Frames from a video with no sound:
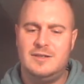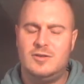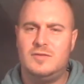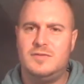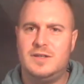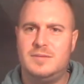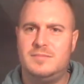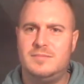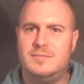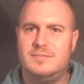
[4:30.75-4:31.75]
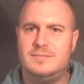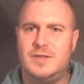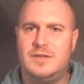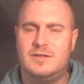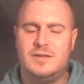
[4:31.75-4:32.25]
hopefully,
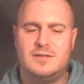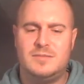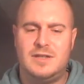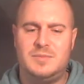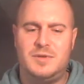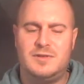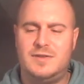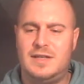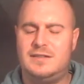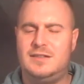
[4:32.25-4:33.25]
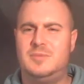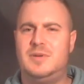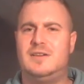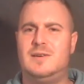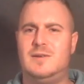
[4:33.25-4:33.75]
you know, grow some nice pods for next year.
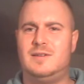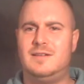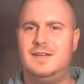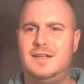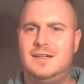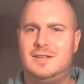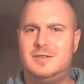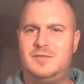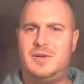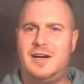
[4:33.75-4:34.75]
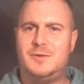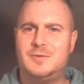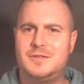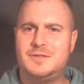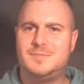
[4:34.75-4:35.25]
But I don't want to have my
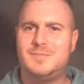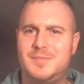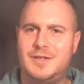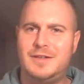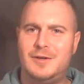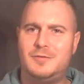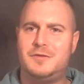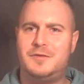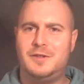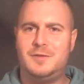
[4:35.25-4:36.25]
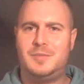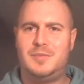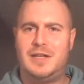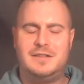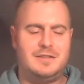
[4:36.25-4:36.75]
house overfilled with
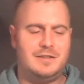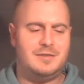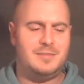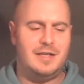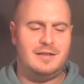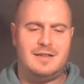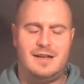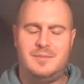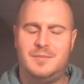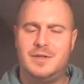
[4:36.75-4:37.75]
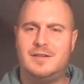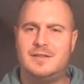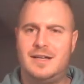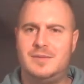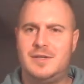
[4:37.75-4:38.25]
plants at this minute in time,
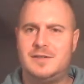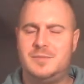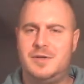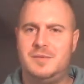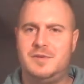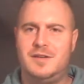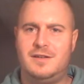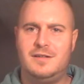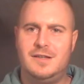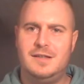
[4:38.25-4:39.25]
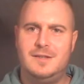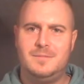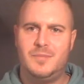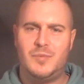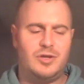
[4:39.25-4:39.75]
because I am experimenting
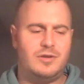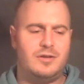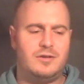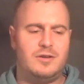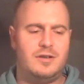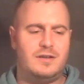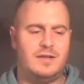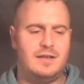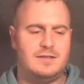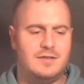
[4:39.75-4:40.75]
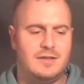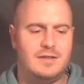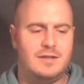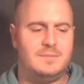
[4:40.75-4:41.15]
with the whole growing thing. It's not